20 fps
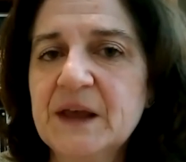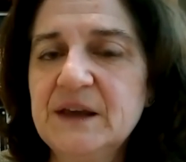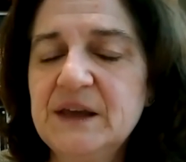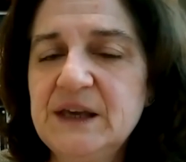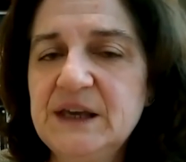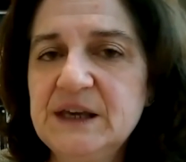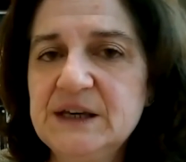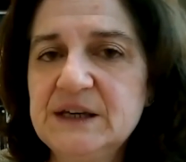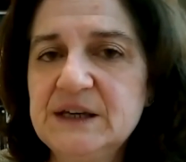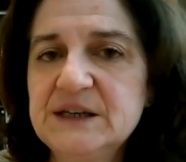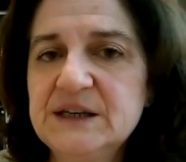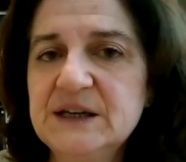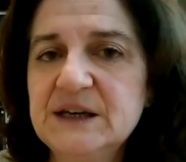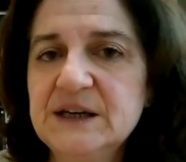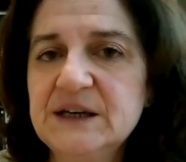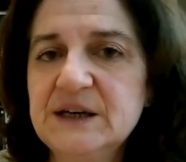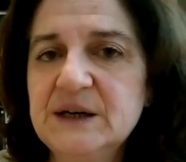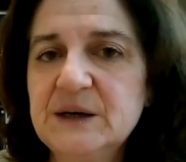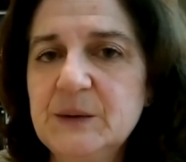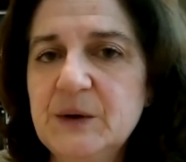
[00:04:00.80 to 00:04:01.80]
in uh,
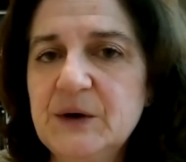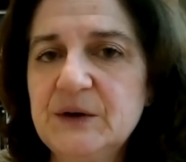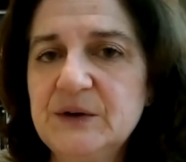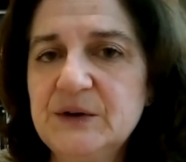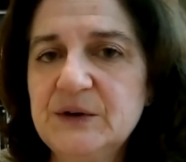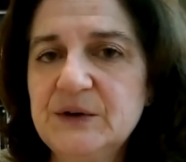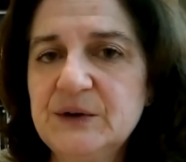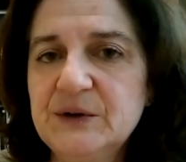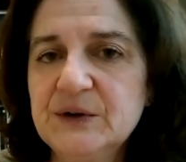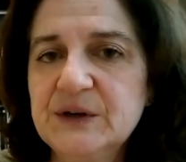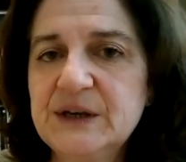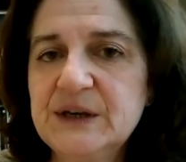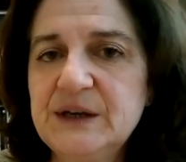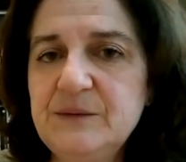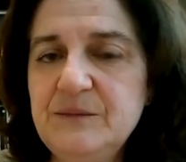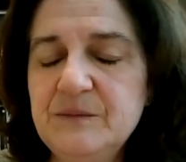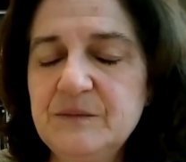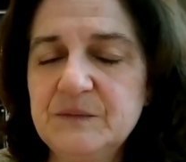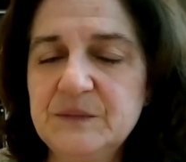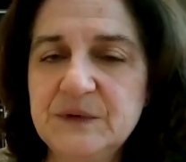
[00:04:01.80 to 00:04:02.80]
uh,
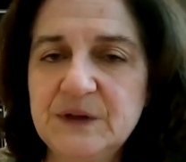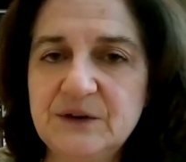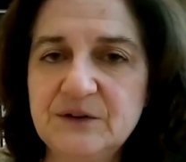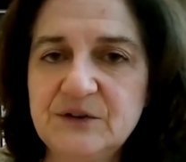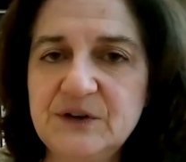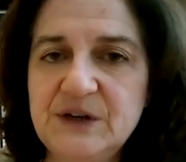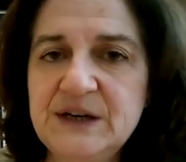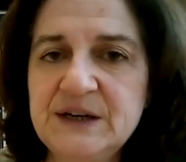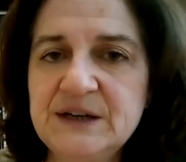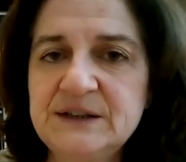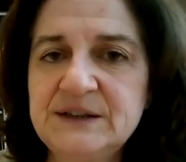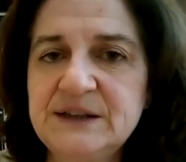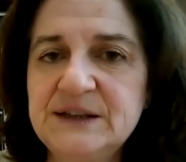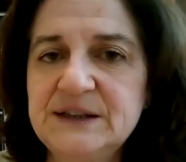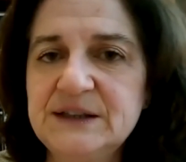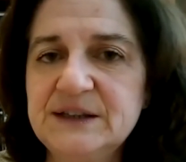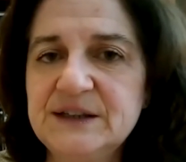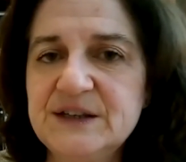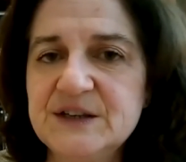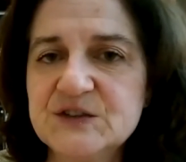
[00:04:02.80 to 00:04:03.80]

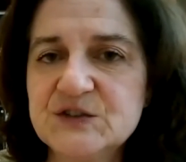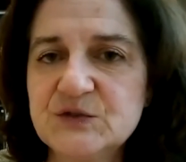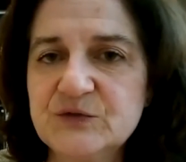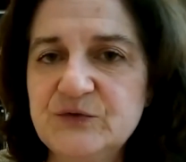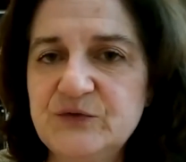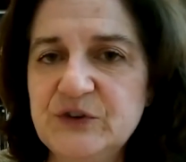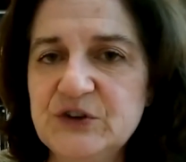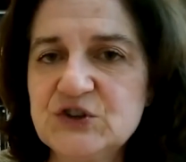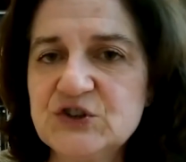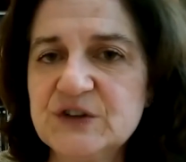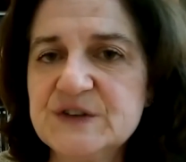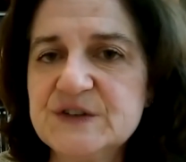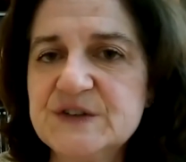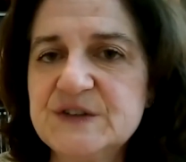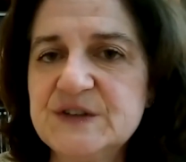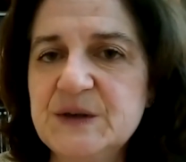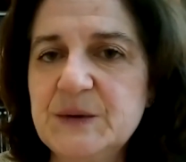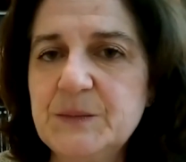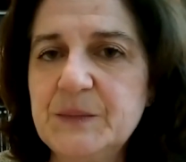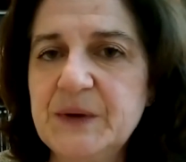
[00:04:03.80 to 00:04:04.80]
renal
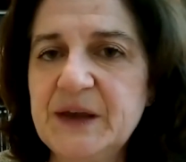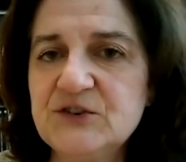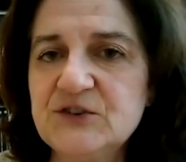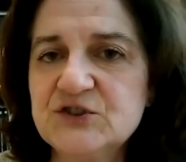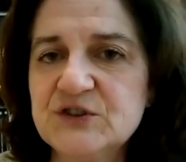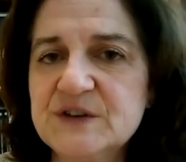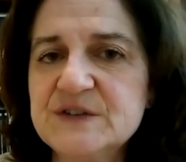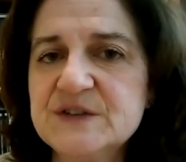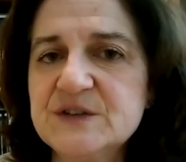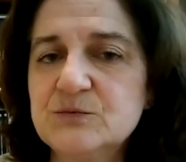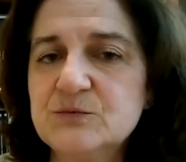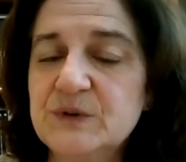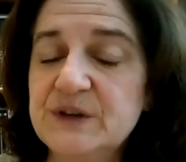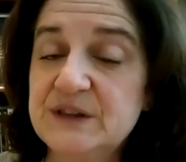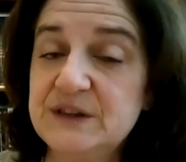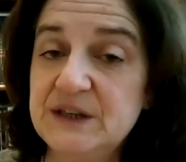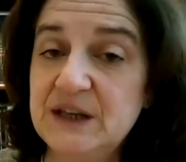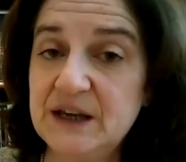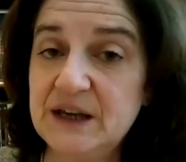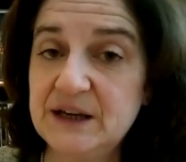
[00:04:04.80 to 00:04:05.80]
insufficiency patients
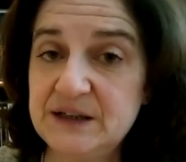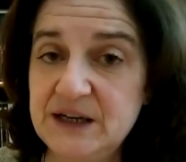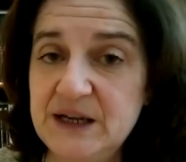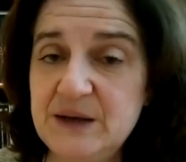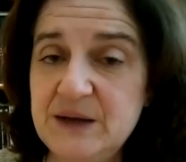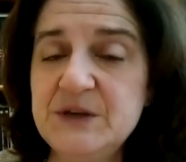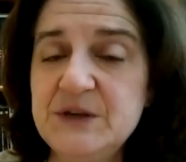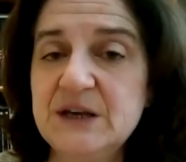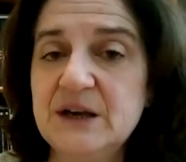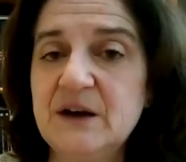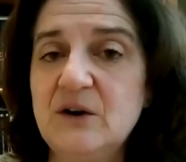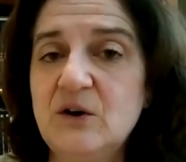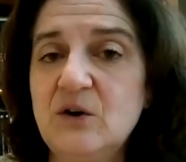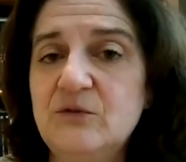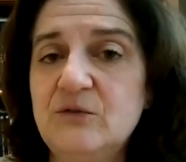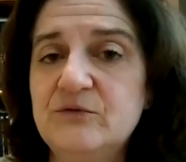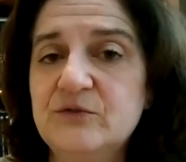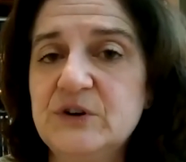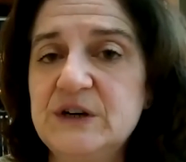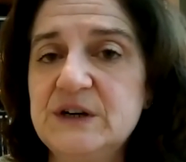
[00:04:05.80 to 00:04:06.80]
with the anemia
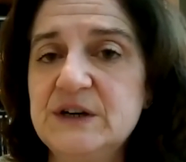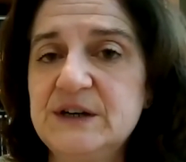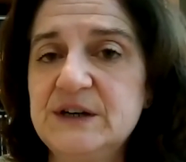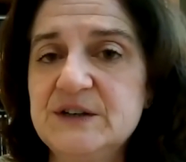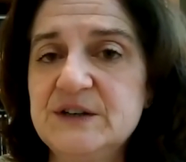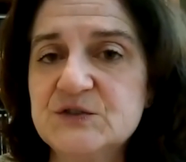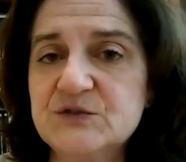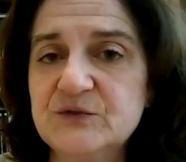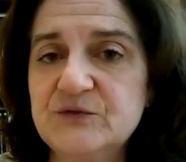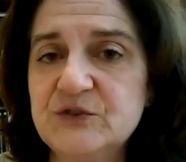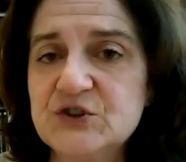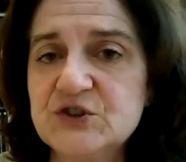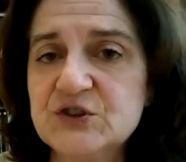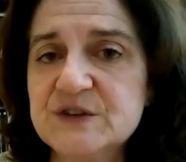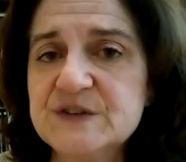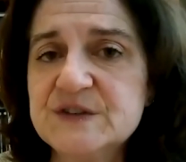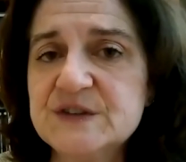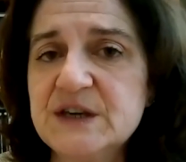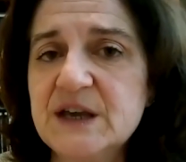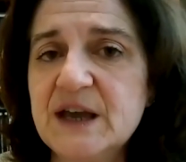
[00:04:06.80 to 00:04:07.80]
of renal
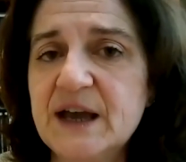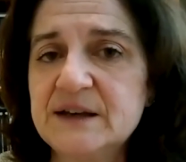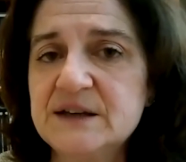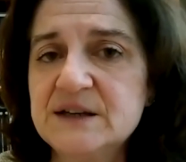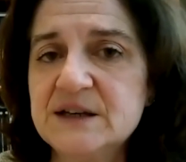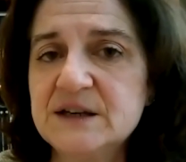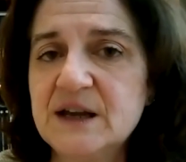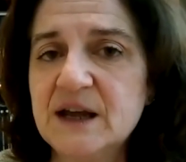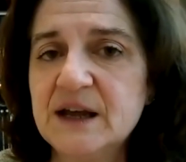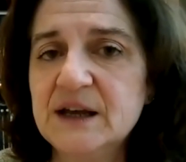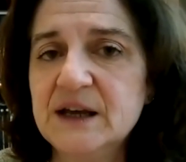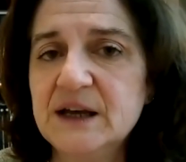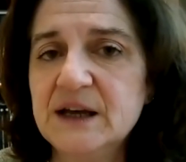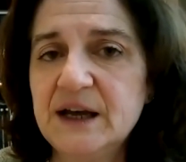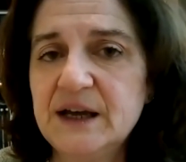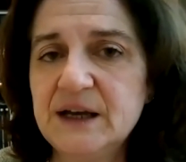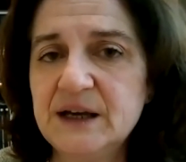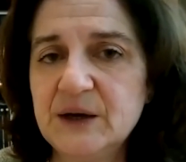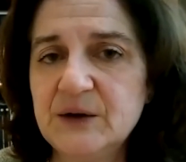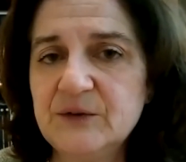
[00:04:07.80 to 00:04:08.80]
insufficiency and
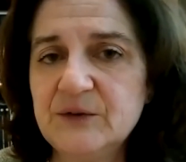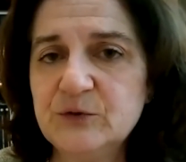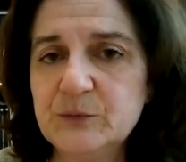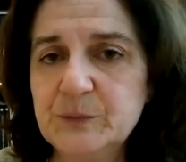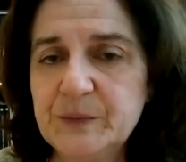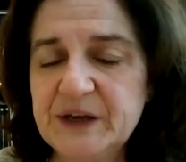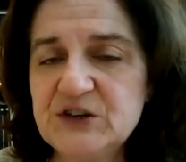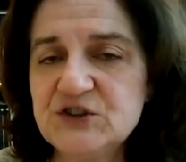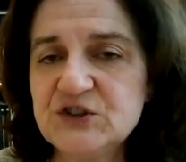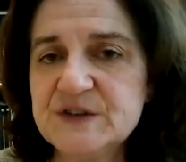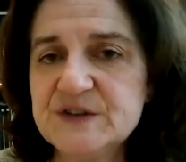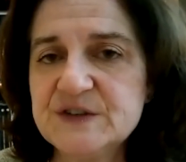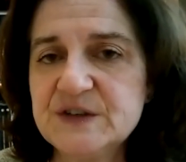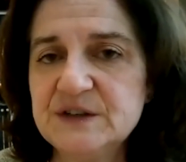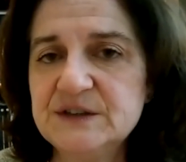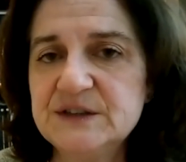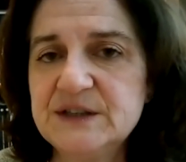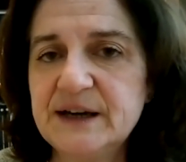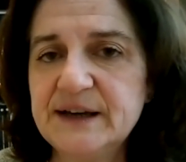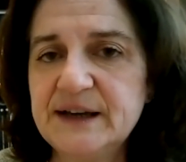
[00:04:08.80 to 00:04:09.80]
uh, for patients
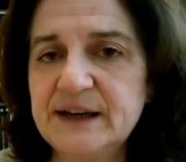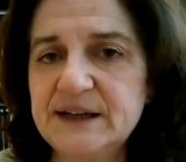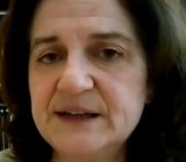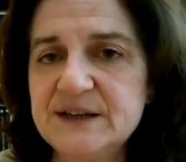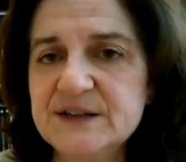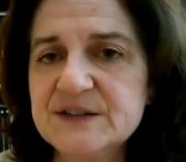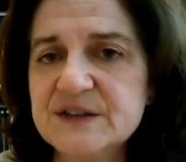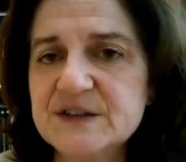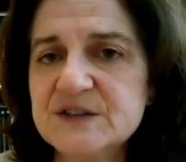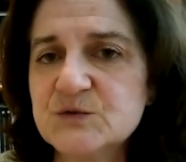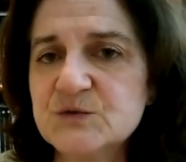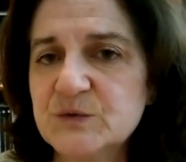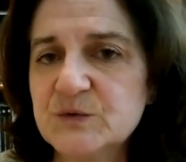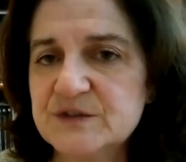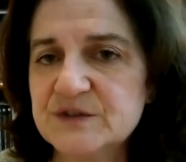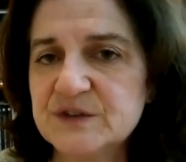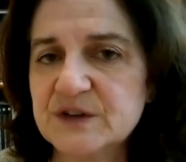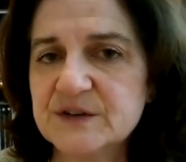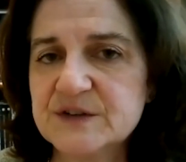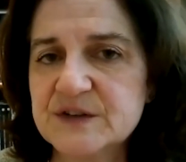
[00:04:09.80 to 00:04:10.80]
in dialysis
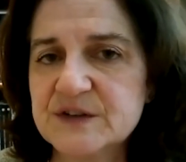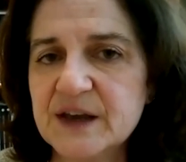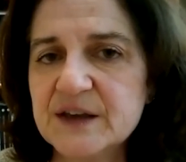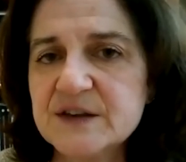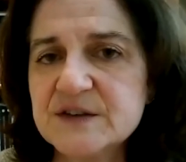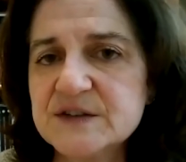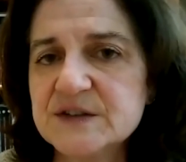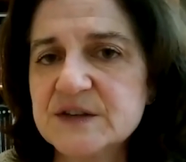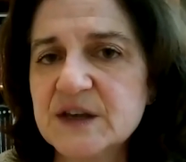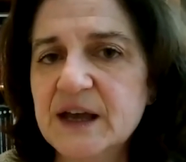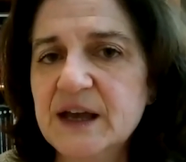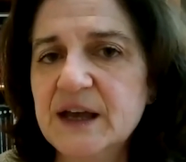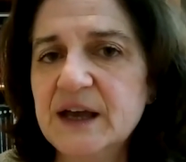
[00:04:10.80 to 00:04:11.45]
with success